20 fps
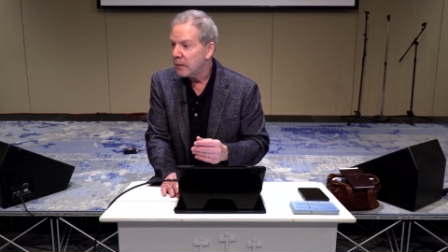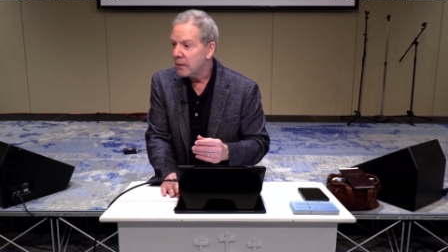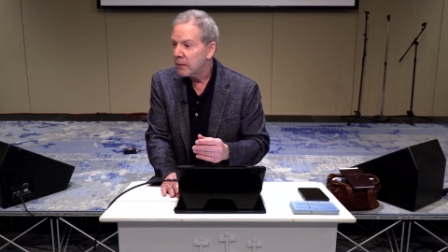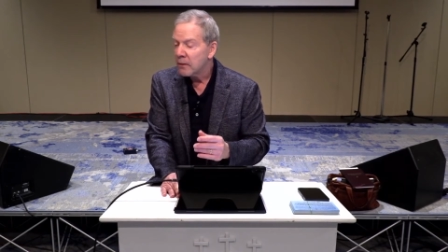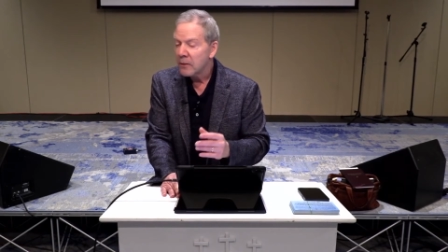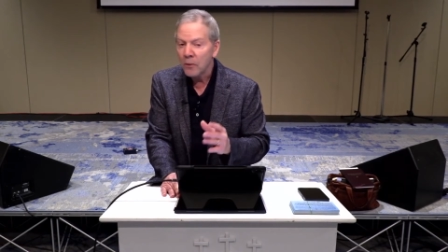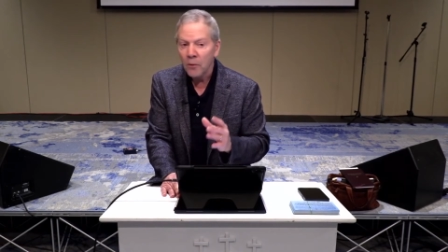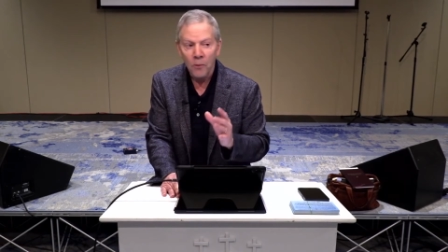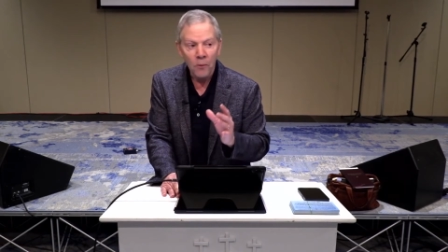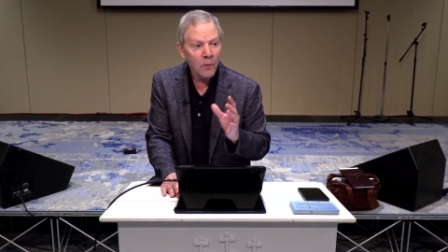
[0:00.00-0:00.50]

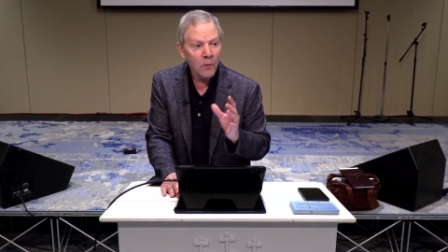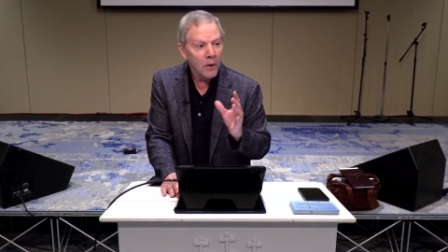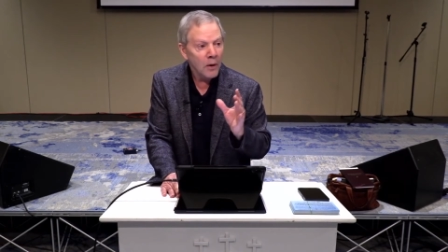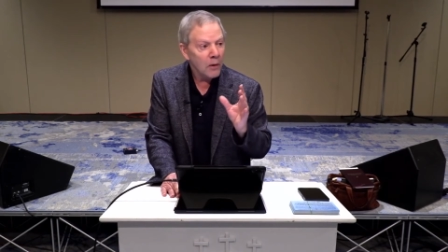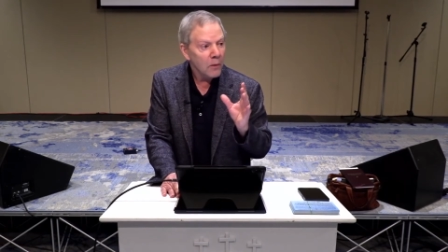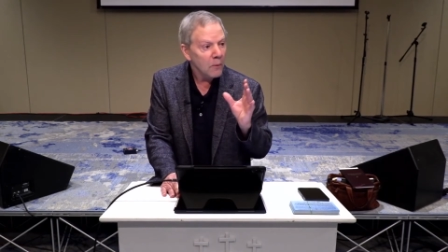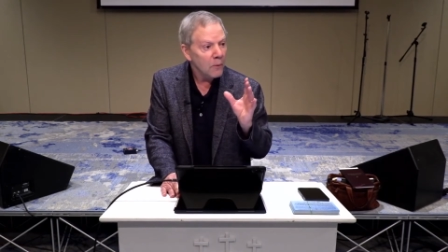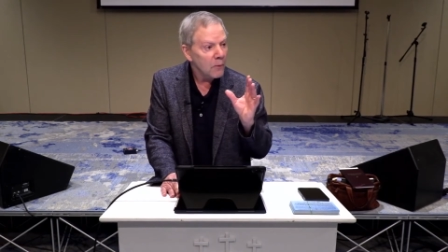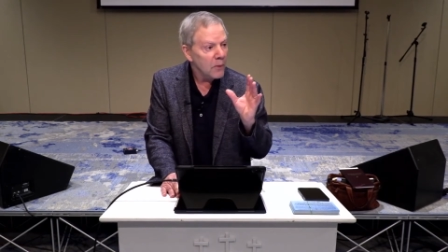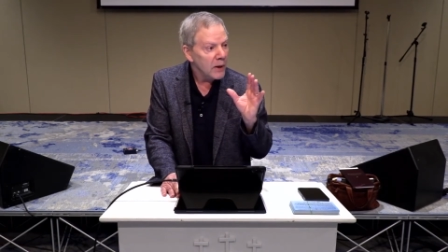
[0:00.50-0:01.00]
So
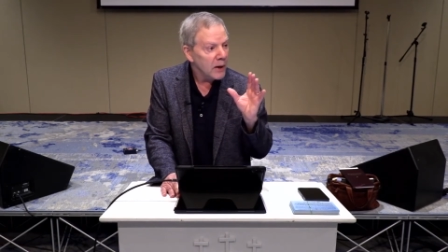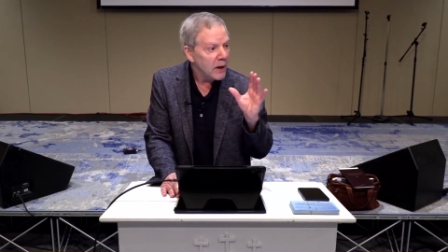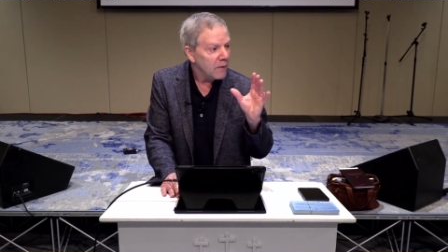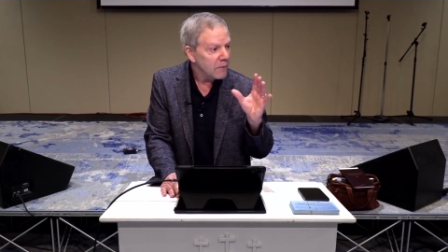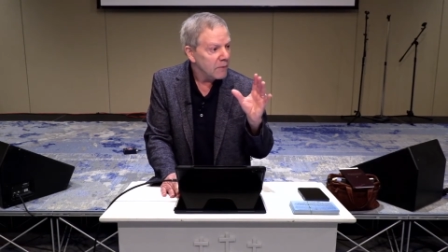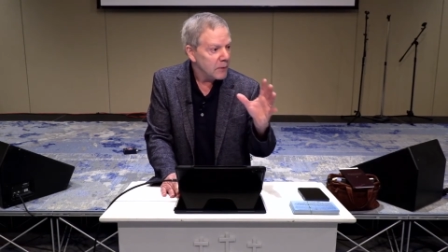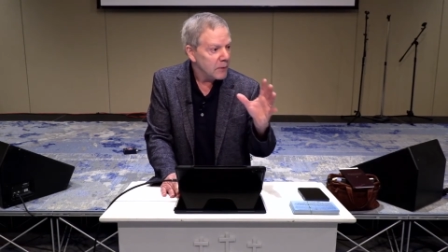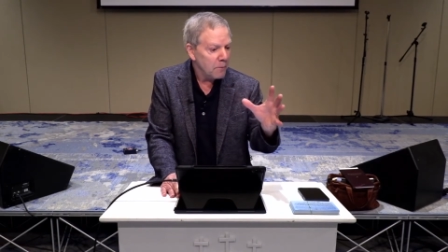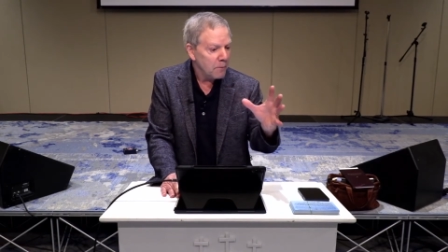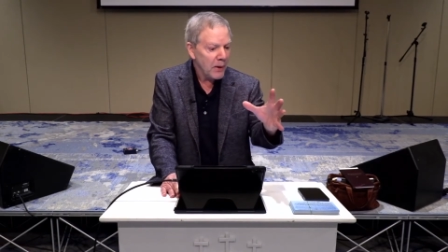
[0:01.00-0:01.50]
we
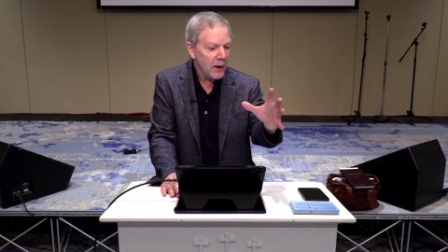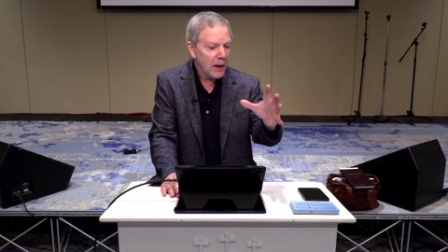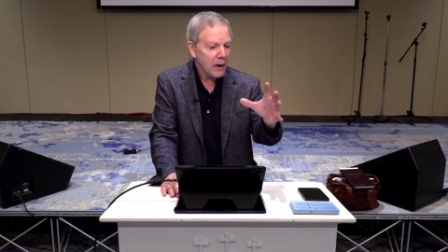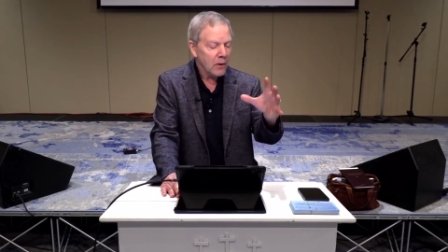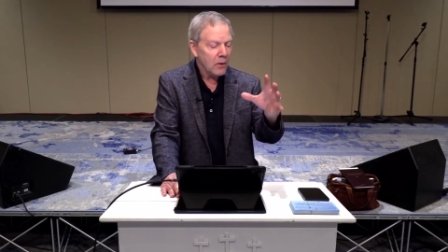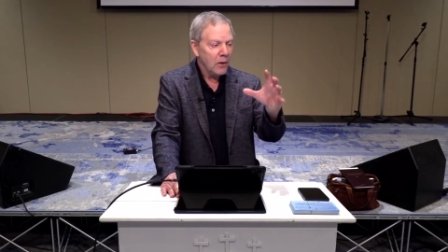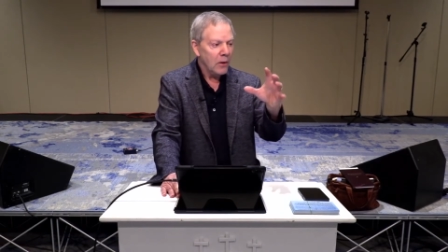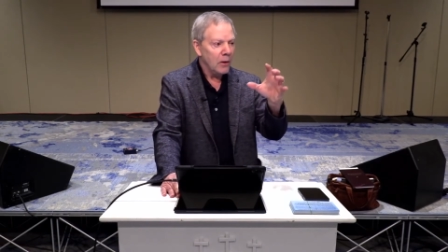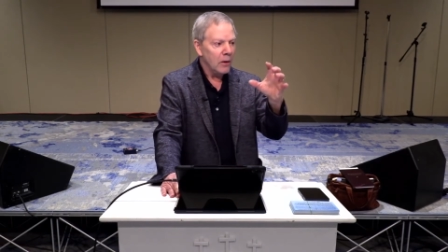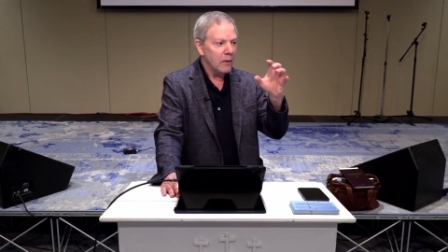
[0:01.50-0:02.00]
have to
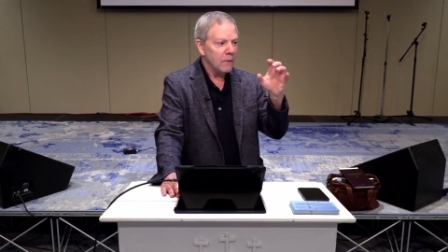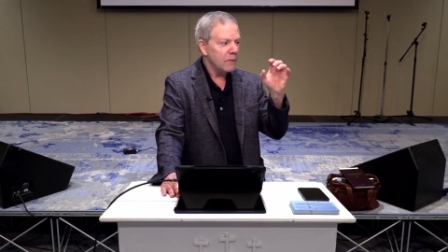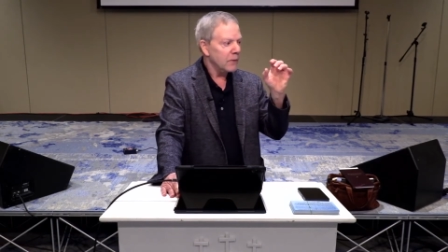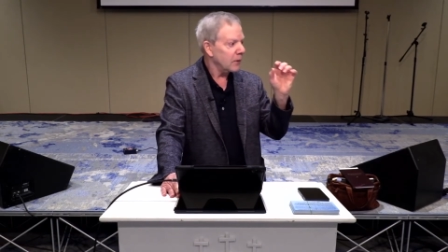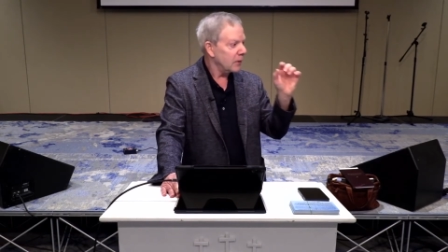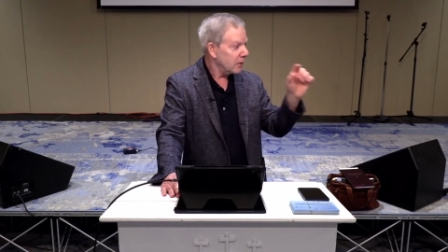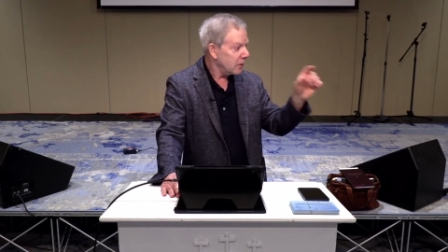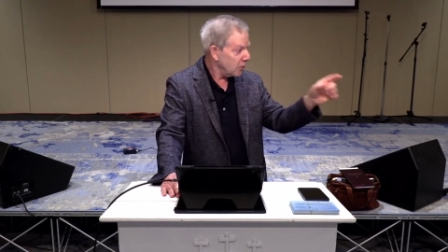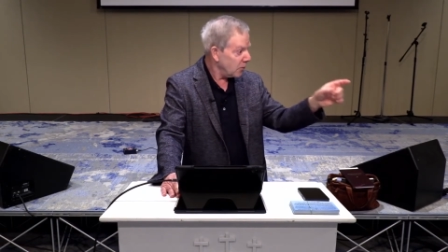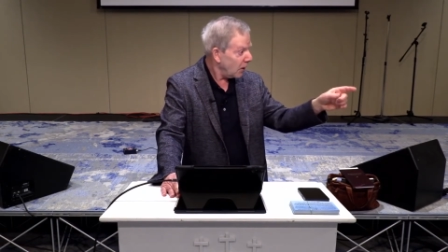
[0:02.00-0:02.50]
back off.
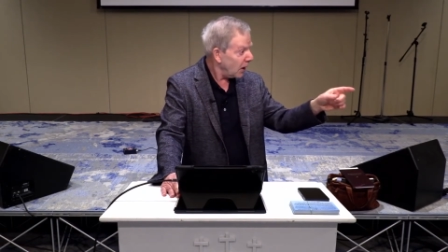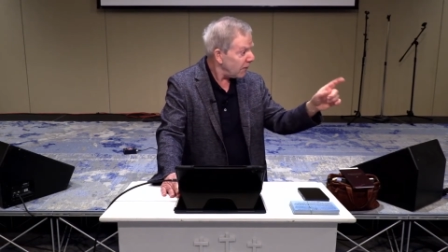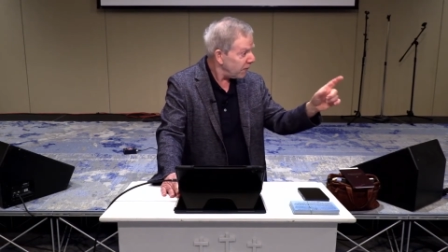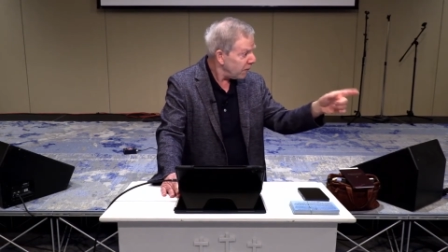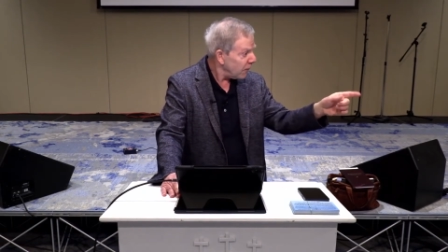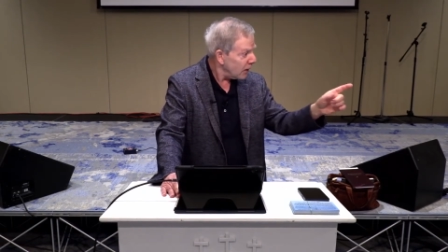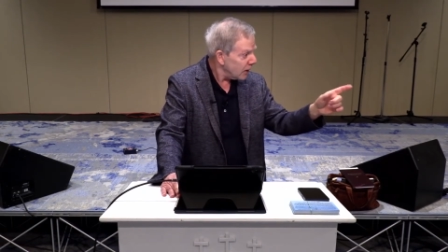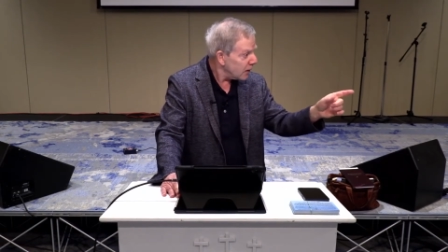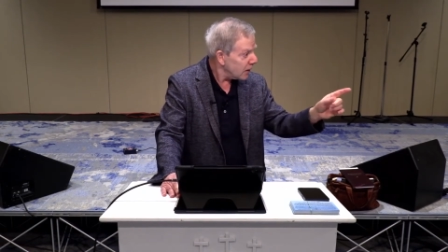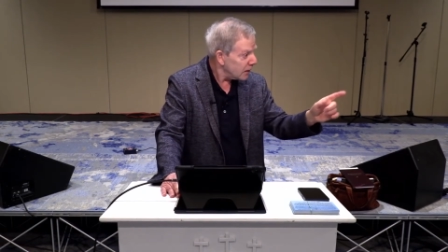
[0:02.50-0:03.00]
And so I
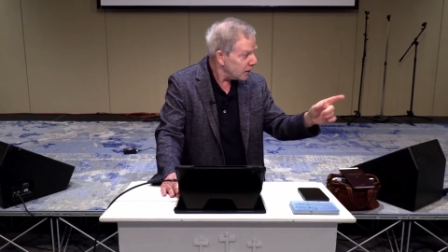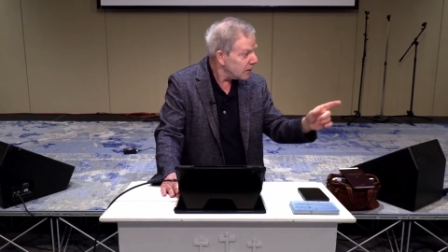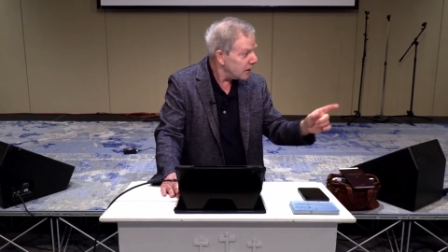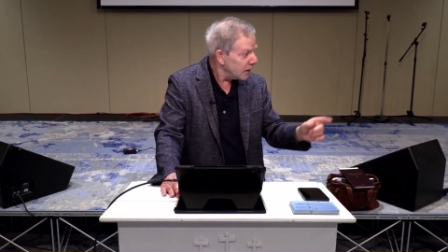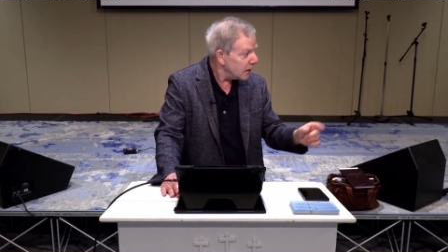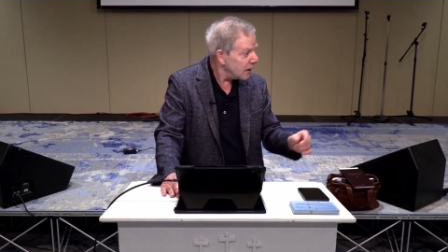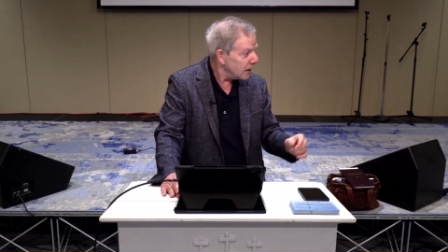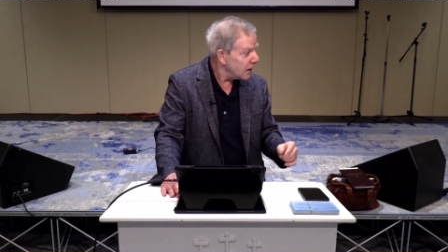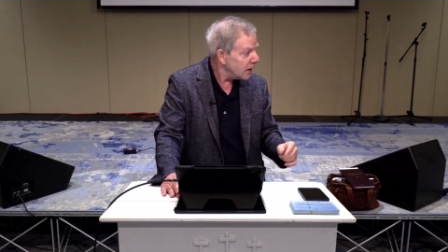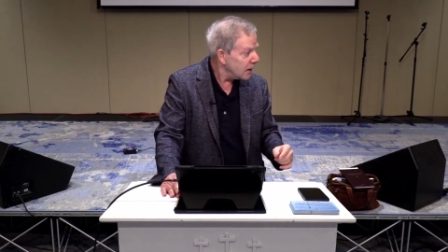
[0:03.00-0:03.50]
find that
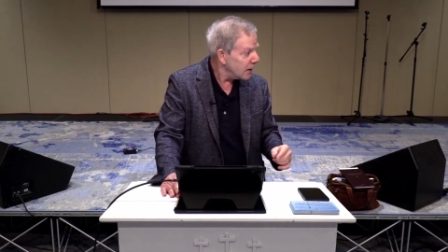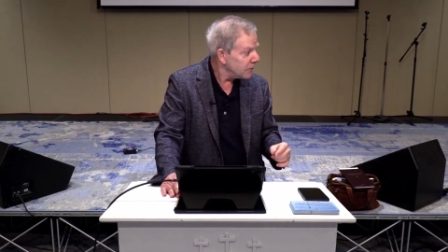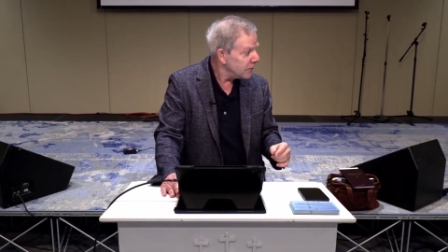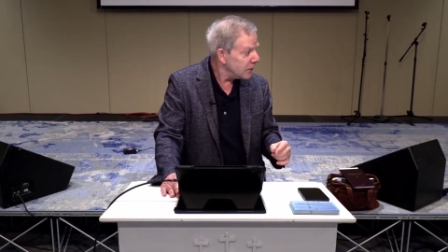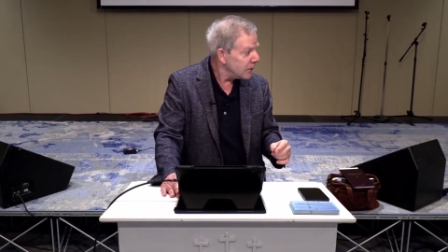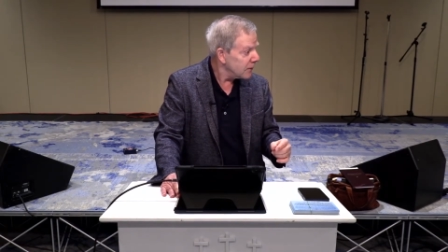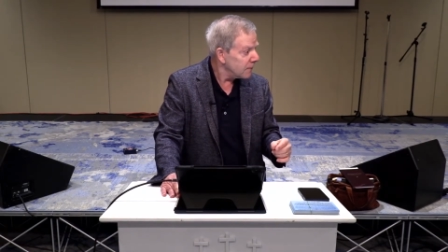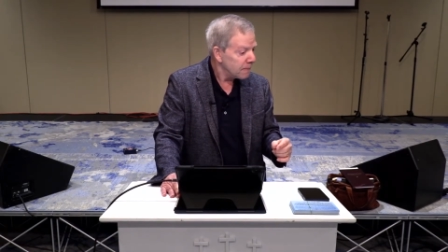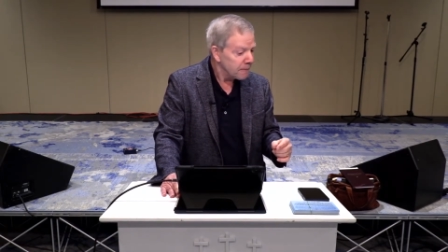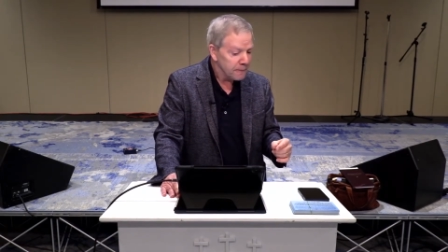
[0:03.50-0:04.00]
I have
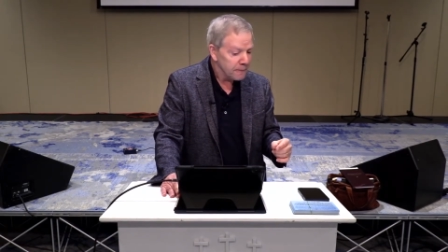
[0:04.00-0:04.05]
to